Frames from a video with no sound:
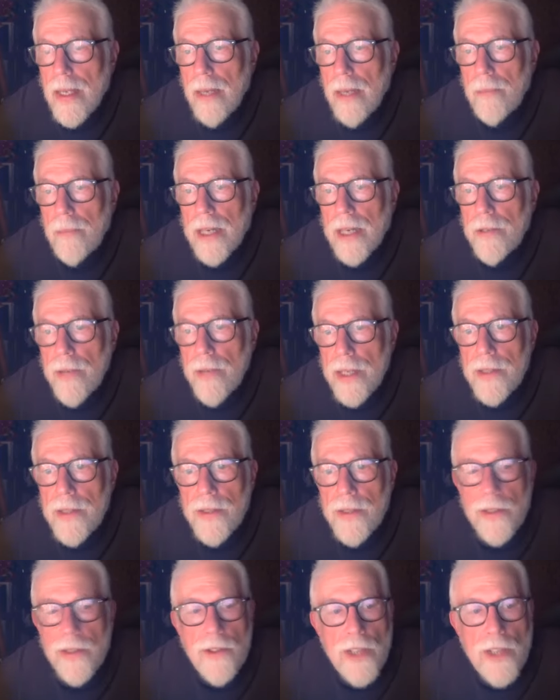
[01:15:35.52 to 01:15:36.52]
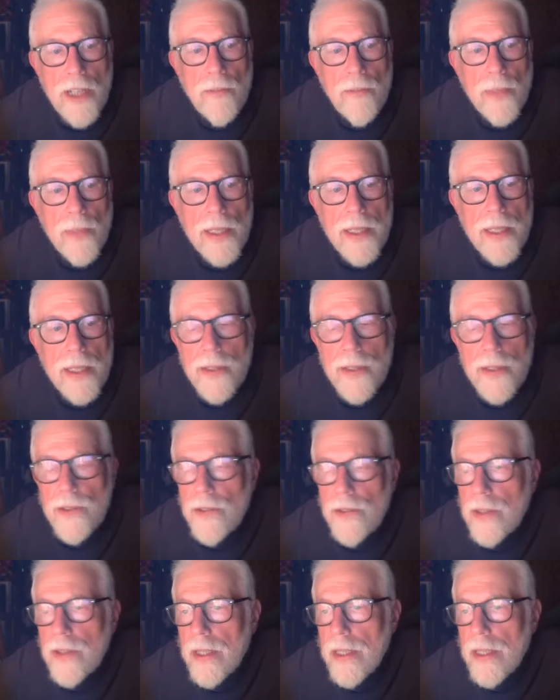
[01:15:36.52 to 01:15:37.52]
My greatest achievement
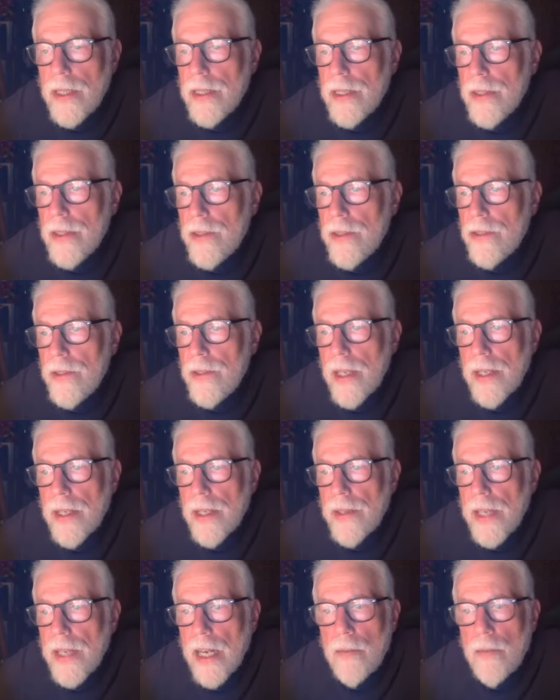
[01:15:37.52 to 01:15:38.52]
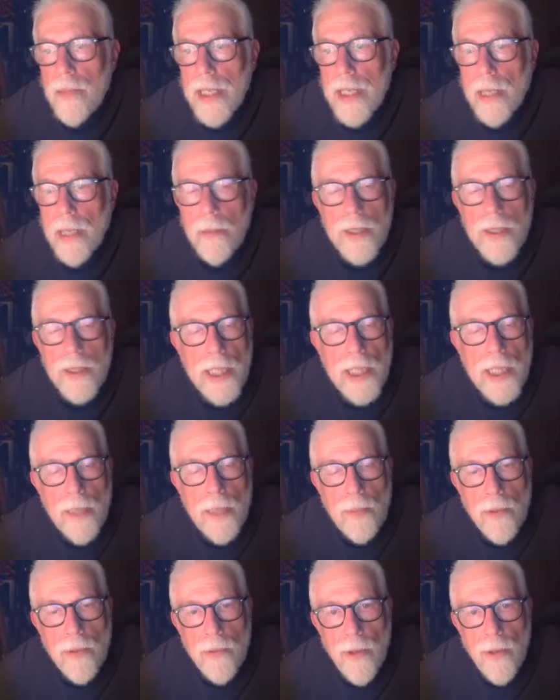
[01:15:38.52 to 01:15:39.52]
is that I've been able to keep
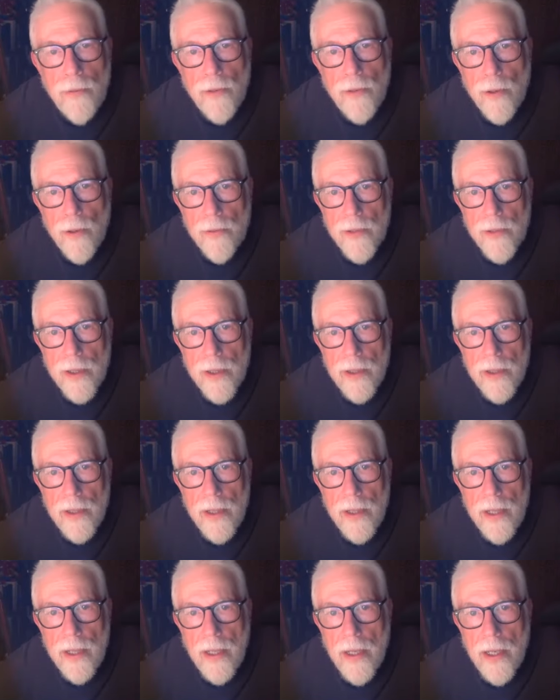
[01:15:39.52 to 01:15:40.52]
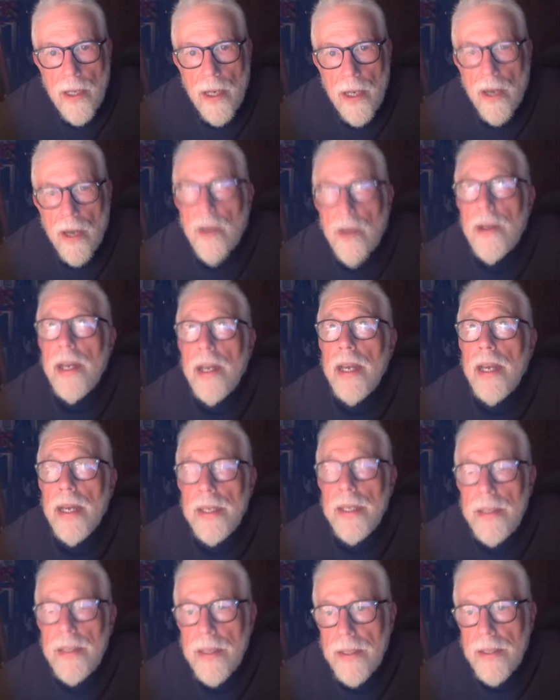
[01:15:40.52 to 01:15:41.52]
a roof over our
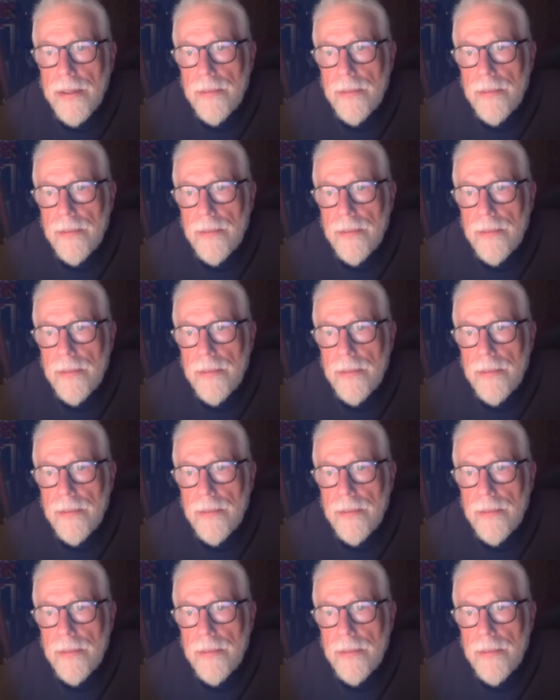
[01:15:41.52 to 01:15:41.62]
head.